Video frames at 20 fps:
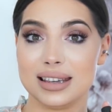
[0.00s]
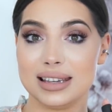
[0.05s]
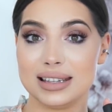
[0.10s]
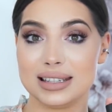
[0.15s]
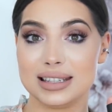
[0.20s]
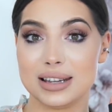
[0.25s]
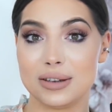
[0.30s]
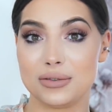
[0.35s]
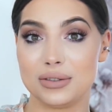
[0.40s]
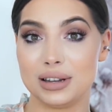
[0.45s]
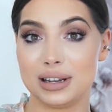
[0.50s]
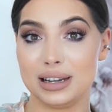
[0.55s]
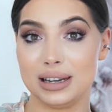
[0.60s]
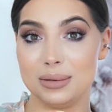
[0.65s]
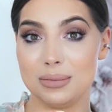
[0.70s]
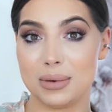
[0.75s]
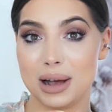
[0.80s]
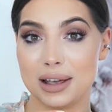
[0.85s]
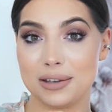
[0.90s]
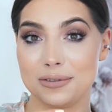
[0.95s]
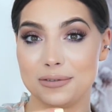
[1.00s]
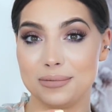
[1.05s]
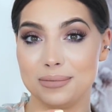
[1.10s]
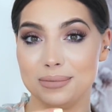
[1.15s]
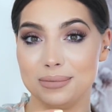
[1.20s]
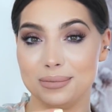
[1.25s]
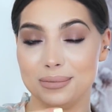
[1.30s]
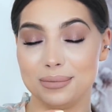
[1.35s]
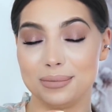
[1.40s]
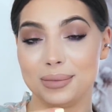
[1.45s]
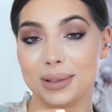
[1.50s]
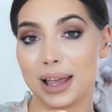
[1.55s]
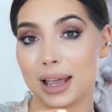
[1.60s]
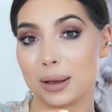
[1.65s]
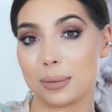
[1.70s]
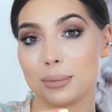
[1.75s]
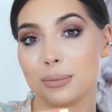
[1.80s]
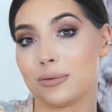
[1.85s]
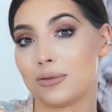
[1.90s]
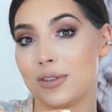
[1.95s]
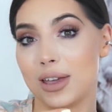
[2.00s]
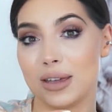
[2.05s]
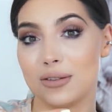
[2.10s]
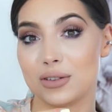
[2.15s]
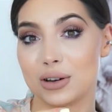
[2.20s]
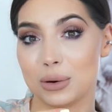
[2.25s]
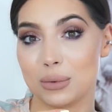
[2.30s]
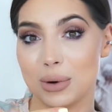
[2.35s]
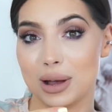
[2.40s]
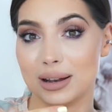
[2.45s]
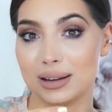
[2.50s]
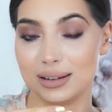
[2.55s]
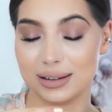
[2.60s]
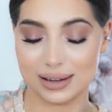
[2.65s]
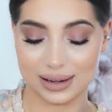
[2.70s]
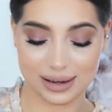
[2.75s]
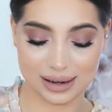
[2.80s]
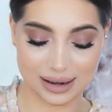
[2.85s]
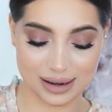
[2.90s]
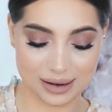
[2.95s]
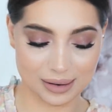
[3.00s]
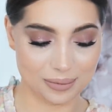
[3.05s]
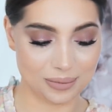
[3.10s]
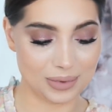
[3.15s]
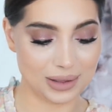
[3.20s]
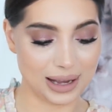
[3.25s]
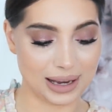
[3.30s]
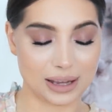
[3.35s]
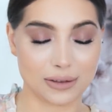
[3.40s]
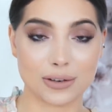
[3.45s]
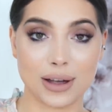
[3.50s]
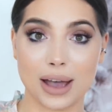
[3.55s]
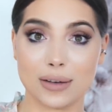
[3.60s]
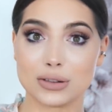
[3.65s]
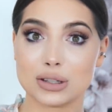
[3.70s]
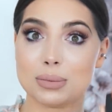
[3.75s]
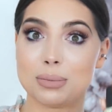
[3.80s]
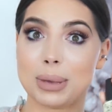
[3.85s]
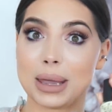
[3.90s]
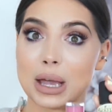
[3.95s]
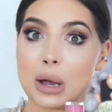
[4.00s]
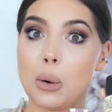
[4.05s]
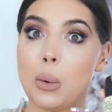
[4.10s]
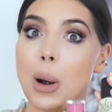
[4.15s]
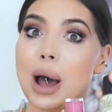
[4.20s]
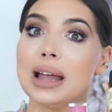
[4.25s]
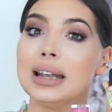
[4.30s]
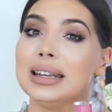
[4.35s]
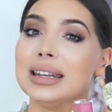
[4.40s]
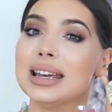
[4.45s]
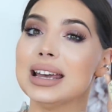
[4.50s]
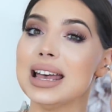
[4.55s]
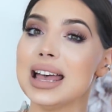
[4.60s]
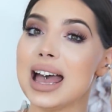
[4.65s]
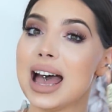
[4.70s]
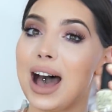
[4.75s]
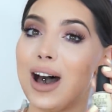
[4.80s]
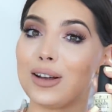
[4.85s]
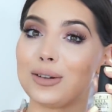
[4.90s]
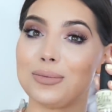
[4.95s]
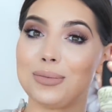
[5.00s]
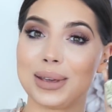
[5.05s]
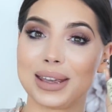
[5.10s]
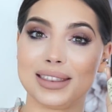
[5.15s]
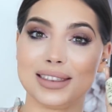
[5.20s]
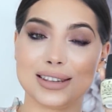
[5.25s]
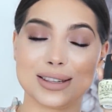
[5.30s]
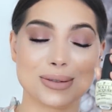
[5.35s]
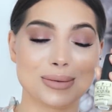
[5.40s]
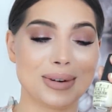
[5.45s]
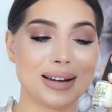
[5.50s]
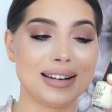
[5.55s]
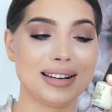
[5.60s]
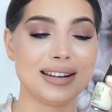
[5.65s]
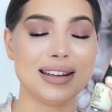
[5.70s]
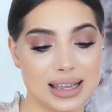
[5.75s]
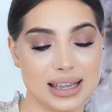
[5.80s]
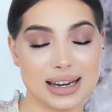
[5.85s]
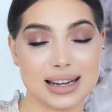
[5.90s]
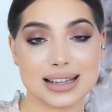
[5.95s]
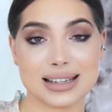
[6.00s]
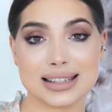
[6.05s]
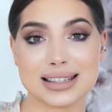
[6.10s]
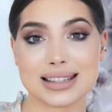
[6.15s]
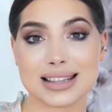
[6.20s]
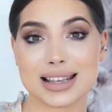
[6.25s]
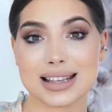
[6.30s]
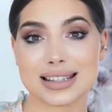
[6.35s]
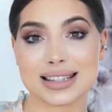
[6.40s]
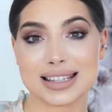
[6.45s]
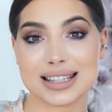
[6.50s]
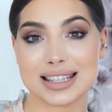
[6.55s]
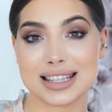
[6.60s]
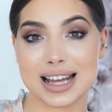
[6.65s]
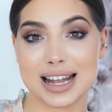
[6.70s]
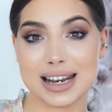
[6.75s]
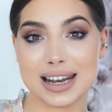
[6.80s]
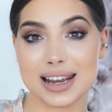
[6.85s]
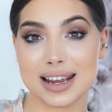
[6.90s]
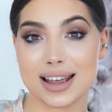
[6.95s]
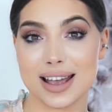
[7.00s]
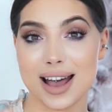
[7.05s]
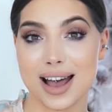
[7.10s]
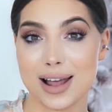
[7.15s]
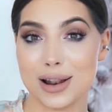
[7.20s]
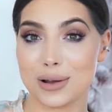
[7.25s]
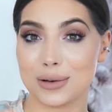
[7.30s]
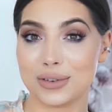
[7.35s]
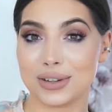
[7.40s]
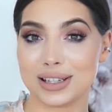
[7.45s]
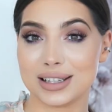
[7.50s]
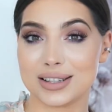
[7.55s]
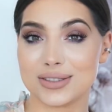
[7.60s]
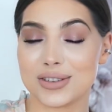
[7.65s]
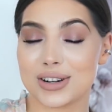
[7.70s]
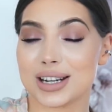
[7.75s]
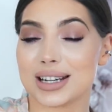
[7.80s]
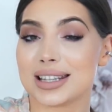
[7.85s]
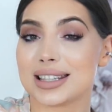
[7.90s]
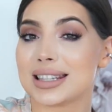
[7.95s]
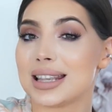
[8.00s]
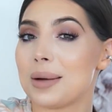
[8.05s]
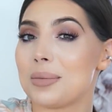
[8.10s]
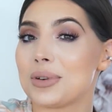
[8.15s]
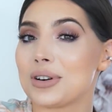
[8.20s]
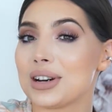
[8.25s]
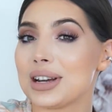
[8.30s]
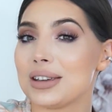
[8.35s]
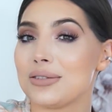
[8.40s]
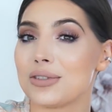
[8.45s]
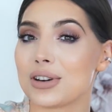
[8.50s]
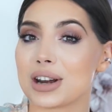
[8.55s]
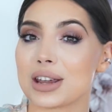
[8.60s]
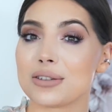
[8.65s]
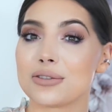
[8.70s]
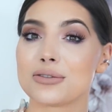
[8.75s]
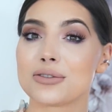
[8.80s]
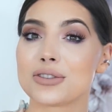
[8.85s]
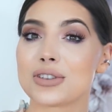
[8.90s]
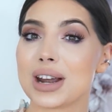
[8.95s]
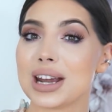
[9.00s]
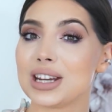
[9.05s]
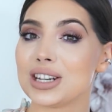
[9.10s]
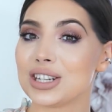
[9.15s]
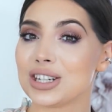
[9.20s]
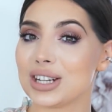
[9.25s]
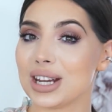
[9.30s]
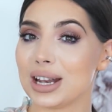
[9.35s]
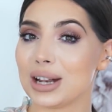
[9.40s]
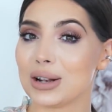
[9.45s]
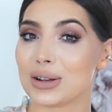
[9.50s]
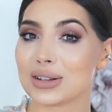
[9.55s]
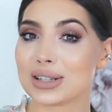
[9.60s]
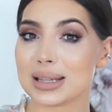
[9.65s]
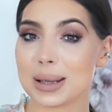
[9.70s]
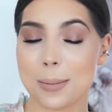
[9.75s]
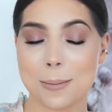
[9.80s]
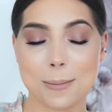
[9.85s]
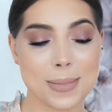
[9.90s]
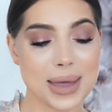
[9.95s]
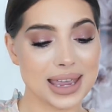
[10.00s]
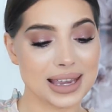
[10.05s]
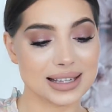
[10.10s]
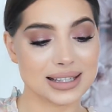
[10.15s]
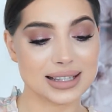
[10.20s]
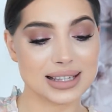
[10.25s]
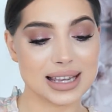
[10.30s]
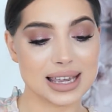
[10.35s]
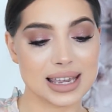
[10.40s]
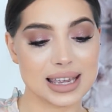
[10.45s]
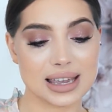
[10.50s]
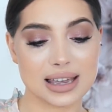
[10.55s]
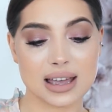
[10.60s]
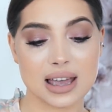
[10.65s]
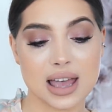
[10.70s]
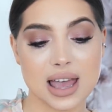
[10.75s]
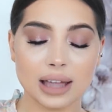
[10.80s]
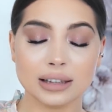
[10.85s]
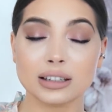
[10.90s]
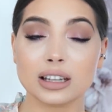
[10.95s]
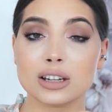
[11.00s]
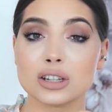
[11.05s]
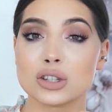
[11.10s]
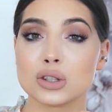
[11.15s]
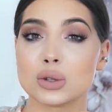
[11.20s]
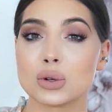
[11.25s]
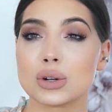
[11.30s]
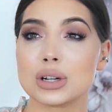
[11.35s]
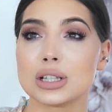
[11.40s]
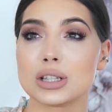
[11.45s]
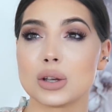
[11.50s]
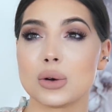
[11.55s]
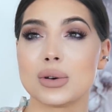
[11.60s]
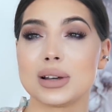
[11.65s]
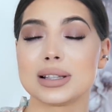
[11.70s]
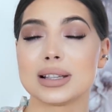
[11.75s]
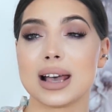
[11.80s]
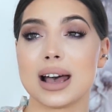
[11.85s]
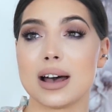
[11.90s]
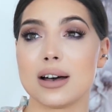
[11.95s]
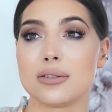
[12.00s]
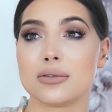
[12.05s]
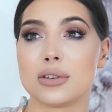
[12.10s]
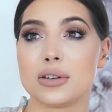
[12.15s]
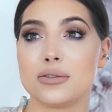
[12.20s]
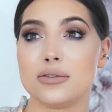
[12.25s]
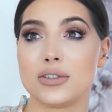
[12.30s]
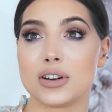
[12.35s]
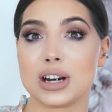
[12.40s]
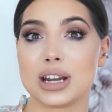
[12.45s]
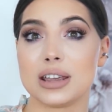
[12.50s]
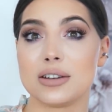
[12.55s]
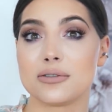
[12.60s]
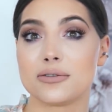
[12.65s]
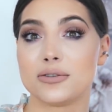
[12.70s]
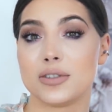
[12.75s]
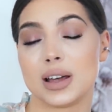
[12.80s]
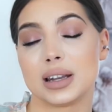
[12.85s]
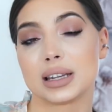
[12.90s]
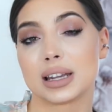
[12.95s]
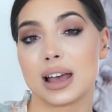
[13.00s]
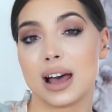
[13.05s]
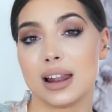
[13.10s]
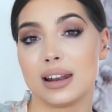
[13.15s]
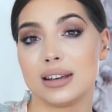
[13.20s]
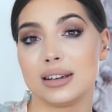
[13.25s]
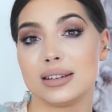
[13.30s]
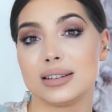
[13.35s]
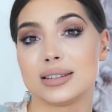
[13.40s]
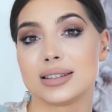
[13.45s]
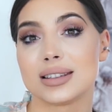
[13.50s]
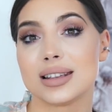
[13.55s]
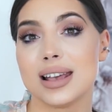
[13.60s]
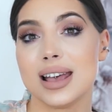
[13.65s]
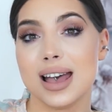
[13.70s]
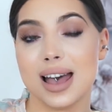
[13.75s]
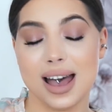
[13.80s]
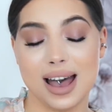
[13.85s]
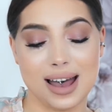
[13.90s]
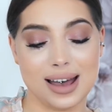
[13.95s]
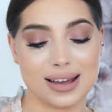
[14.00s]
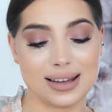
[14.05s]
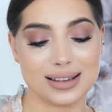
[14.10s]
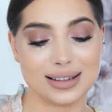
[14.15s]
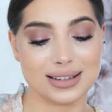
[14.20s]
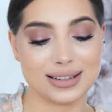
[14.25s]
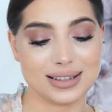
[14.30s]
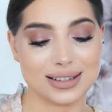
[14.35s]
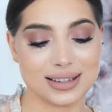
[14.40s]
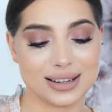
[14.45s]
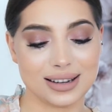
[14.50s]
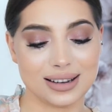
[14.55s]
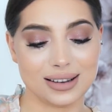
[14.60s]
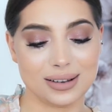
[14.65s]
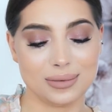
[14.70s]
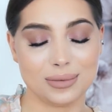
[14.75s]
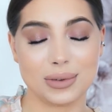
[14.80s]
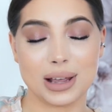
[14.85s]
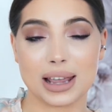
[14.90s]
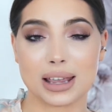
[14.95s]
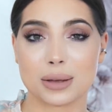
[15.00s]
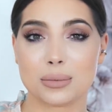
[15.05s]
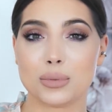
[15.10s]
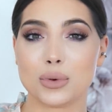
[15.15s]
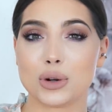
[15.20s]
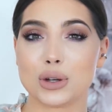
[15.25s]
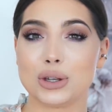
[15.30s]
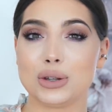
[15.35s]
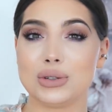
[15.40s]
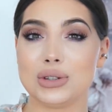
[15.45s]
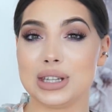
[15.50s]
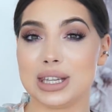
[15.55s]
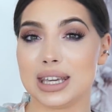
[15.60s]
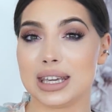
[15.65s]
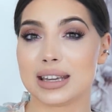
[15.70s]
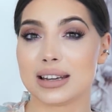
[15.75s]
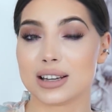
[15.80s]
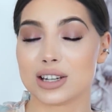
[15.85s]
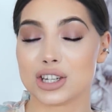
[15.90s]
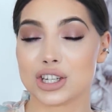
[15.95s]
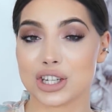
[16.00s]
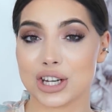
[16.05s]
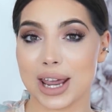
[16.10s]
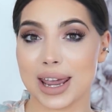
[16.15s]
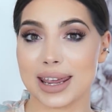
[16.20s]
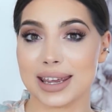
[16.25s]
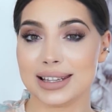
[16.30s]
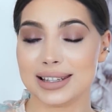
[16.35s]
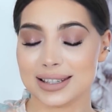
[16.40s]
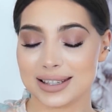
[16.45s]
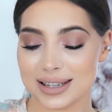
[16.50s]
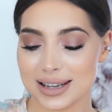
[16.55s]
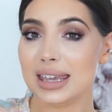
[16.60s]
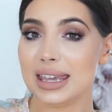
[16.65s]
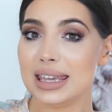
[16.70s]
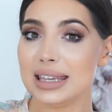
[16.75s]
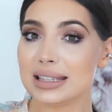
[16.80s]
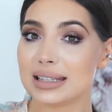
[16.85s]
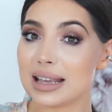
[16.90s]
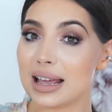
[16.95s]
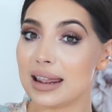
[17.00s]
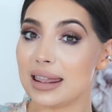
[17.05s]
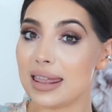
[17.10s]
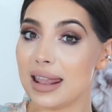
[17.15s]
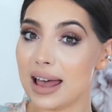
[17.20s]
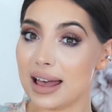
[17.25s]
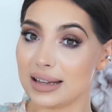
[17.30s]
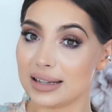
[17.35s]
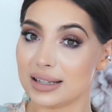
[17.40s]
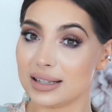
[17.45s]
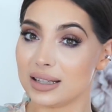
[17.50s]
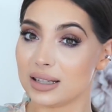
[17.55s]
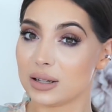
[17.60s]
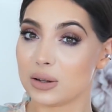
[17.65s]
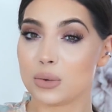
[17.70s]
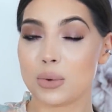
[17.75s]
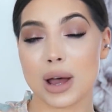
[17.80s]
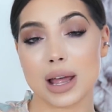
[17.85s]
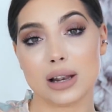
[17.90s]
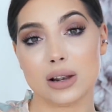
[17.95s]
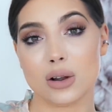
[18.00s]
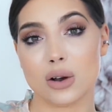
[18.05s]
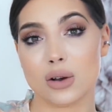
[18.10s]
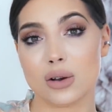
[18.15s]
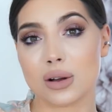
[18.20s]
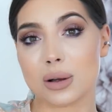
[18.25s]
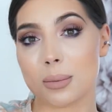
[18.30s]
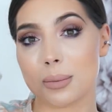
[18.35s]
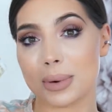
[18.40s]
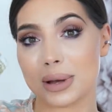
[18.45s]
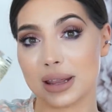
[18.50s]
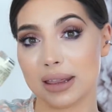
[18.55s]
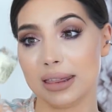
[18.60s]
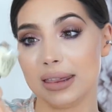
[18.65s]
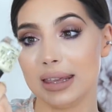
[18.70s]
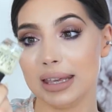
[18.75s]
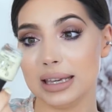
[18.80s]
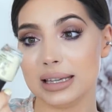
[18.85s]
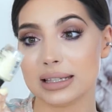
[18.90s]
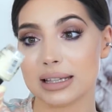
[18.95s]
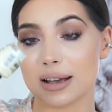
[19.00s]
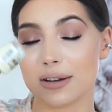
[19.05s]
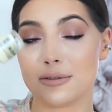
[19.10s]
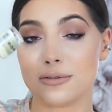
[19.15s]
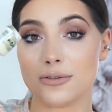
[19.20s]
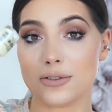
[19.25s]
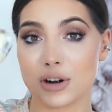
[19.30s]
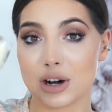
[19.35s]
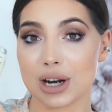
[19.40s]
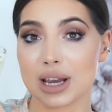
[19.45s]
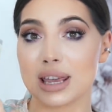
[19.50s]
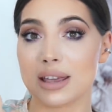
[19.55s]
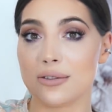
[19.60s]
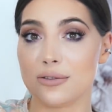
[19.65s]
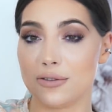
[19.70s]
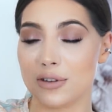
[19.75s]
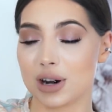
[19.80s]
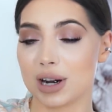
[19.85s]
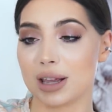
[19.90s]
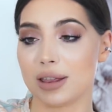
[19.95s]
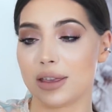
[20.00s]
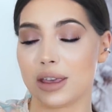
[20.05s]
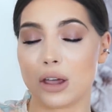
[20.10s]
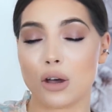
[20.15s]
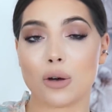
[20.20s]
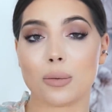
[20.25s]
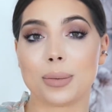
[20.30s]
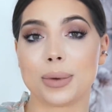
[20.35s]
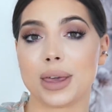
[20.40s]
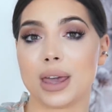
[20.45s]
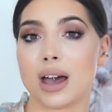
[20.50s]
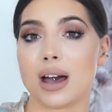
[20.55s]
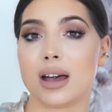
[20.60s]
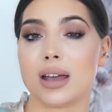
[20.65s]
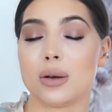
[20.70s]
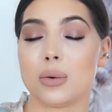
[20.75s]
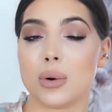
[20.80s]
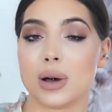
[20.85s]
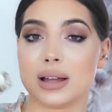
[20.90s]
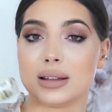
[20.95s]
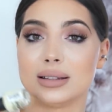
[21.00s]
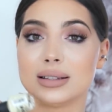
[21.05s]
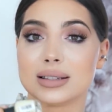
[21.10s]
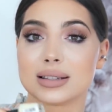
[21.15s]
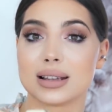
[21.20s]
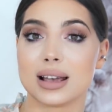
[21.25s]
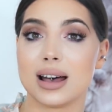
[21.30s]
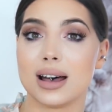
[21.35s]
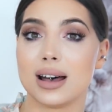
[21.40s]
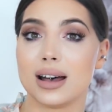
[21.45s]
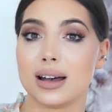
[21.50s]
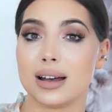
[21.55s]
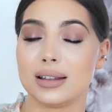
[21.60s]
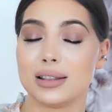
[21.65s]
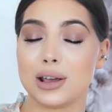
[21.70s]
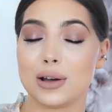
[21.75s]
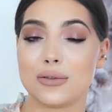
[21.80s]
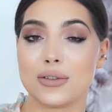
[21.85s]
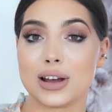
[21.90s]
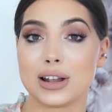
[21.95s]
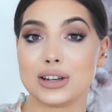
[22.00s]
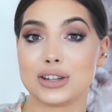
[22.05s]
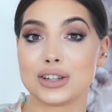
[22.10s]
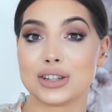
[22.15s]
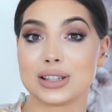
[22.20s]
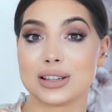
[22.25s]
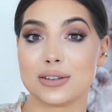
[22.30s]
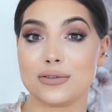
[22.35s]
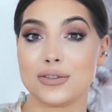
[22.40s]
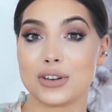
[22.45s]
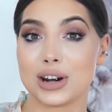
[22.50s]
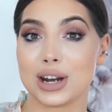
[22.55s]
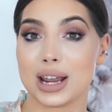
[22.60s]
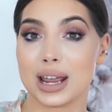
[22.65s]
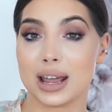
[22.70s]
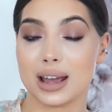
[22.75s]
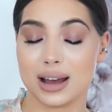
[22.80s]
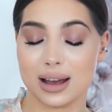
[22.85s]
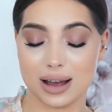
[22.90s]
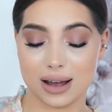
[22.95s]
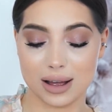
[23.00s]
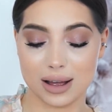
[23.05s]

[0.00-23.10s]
is definitely my like favorite one. Like, if I have to pick one, I'd pick this one. It is stunning. I love it. It's very summery, very fresh. It looks amazing. And other stories always have very fun colors and like more unique shades. These last quite long, but these are very, very, the OPI ones, and the varnishes are very